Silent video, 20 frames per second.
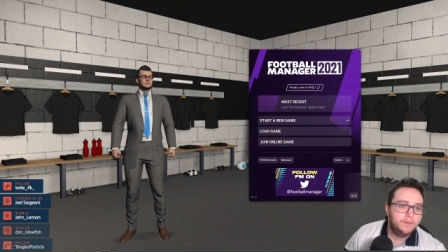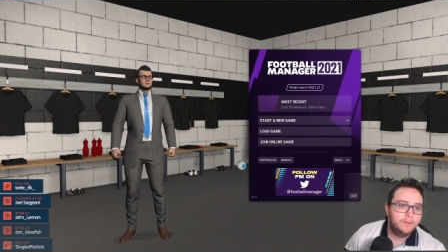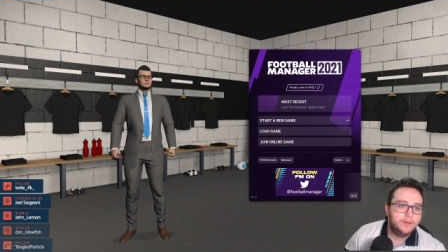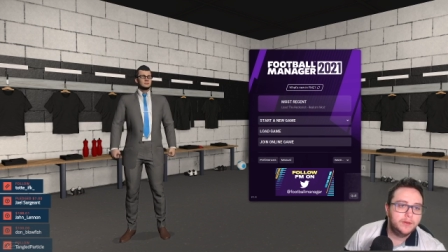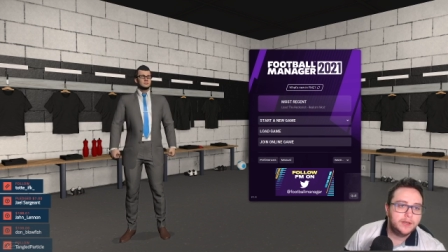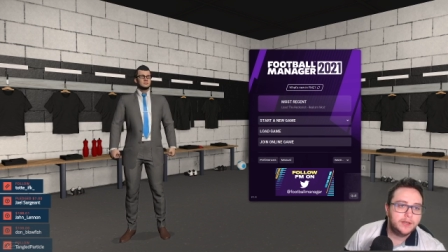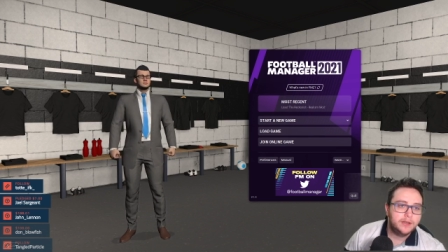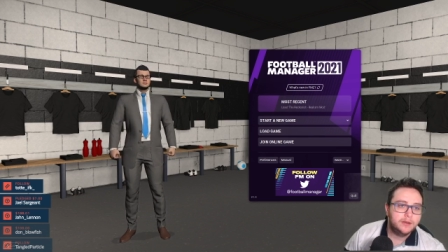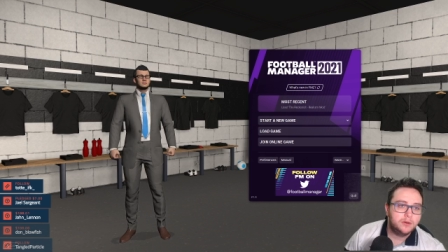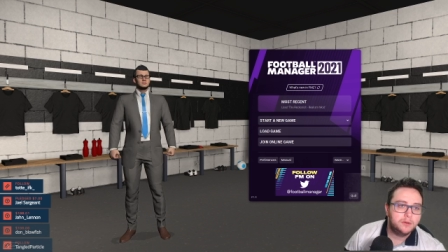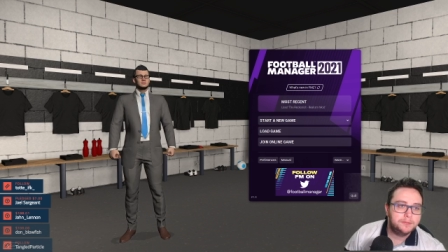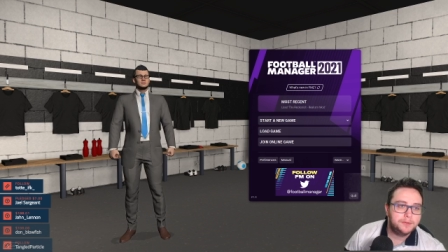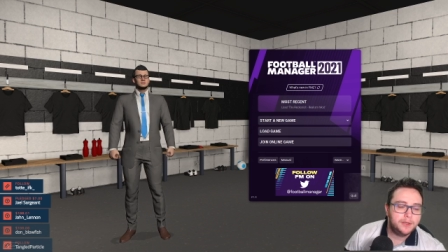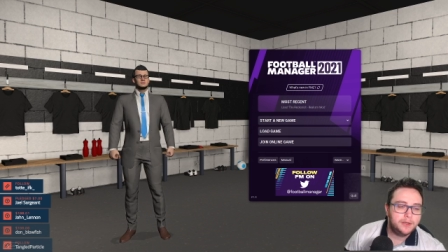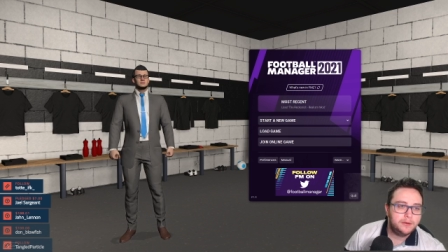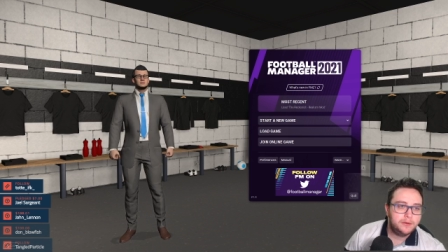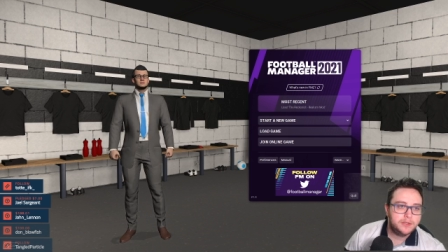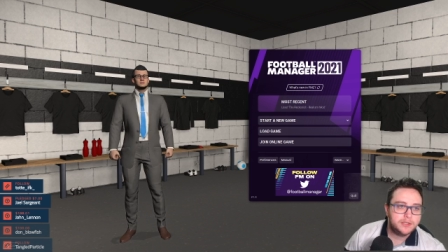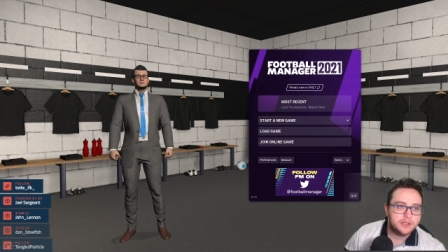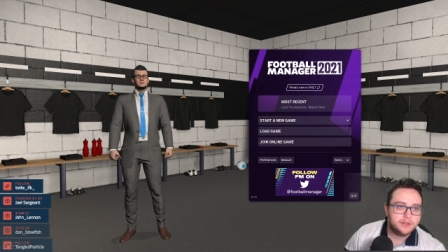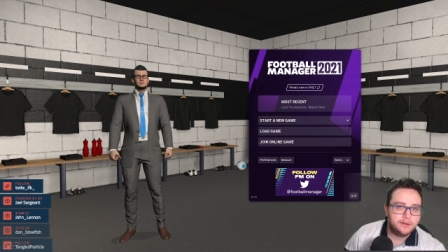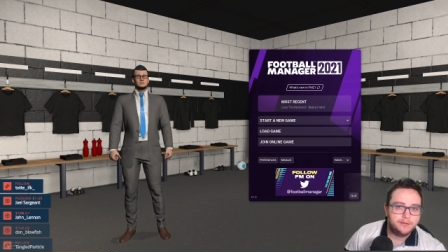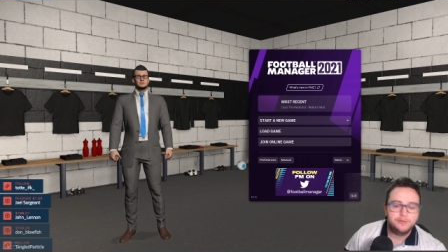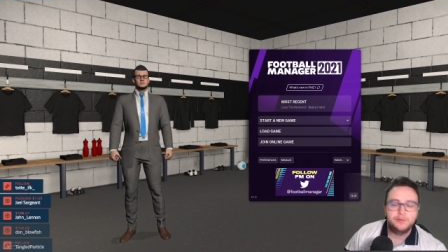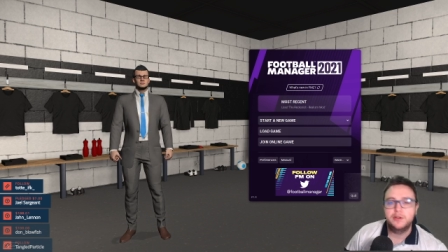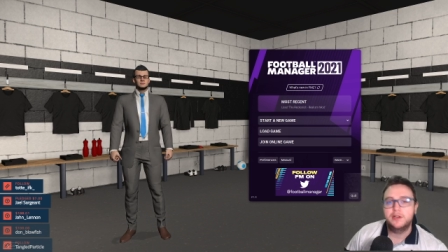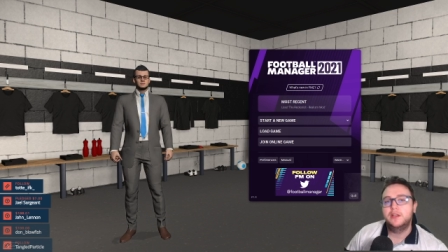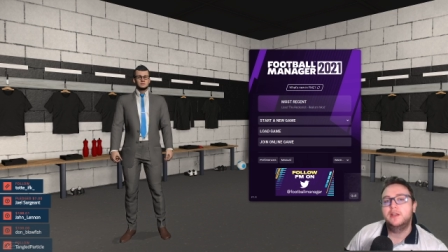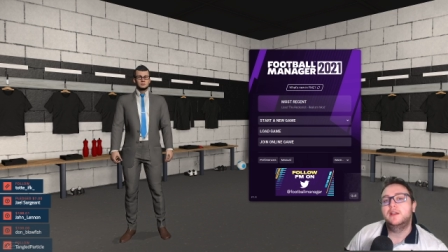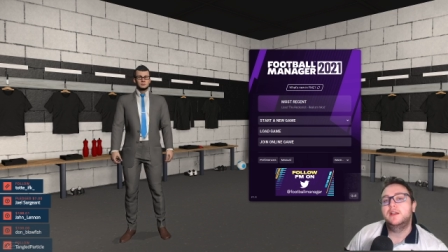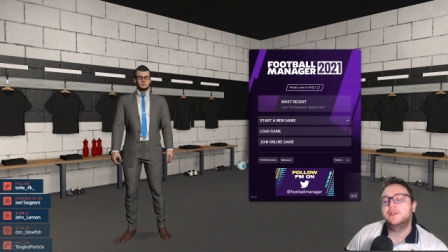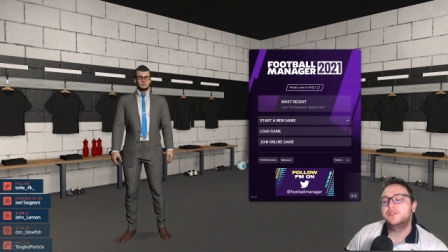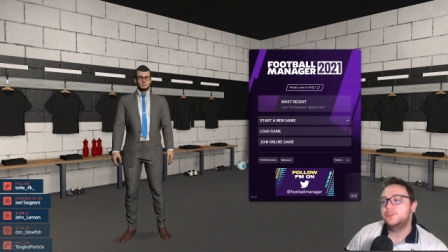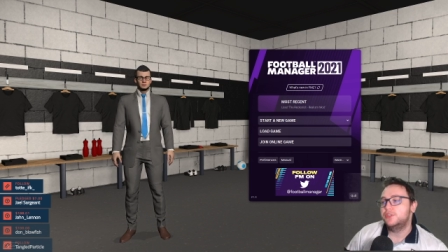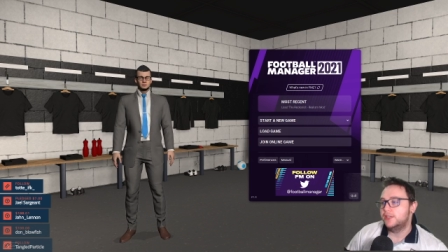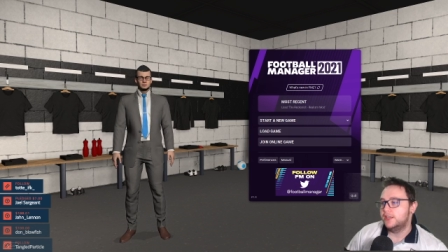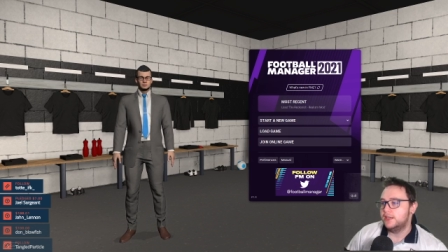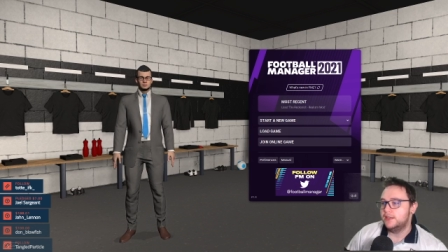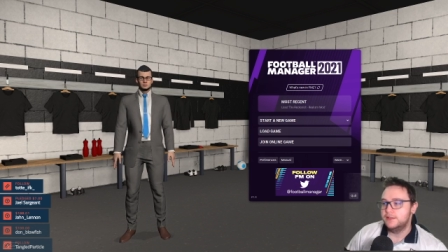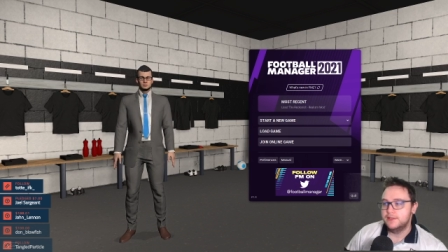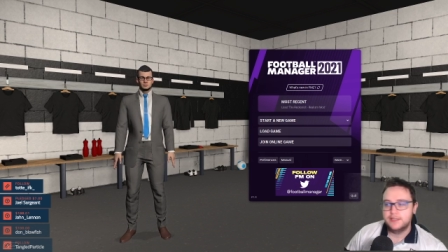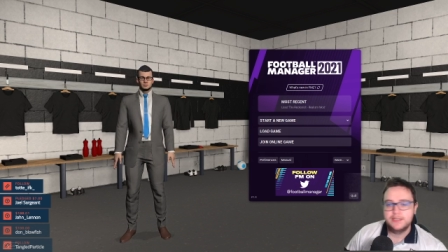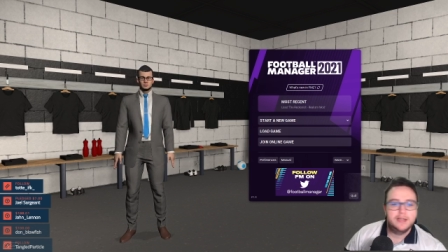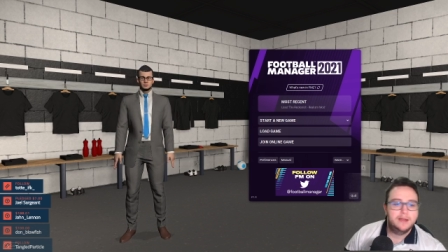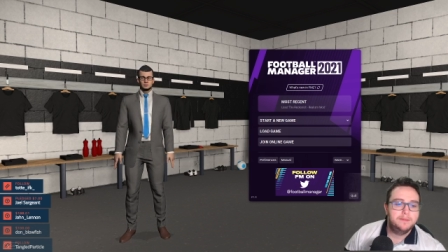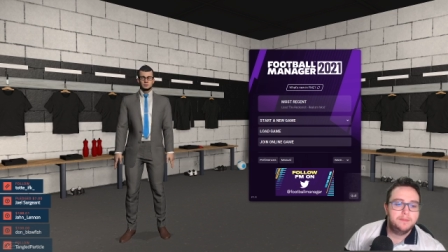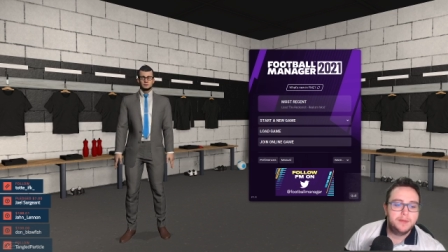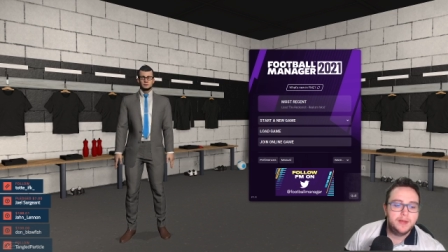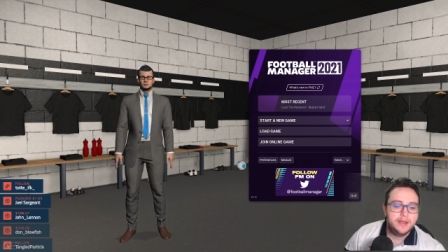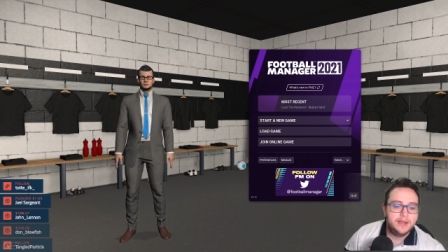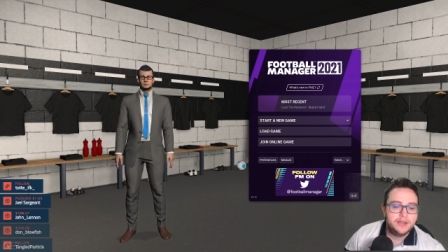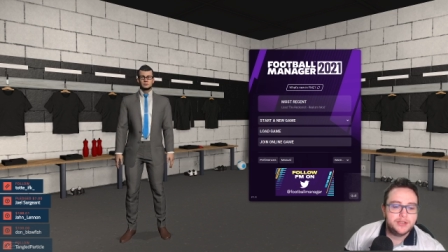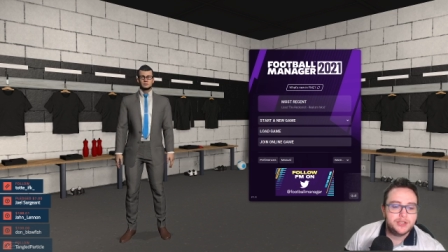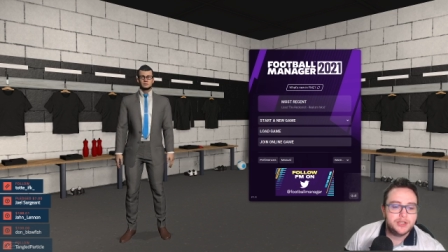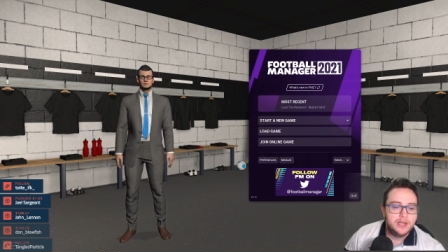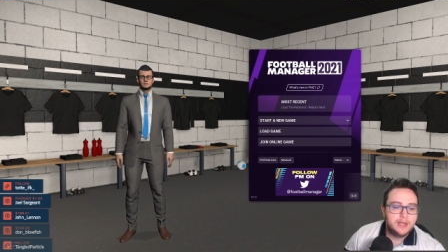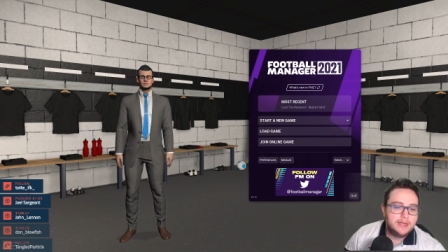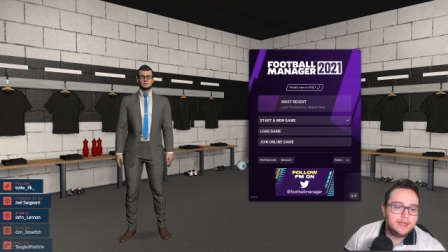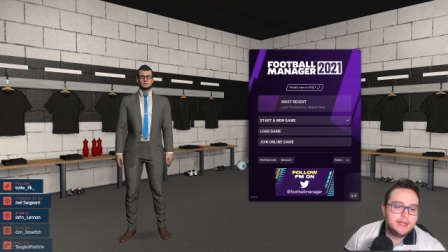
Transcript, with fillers: video upload so everyone can actually get on the same page.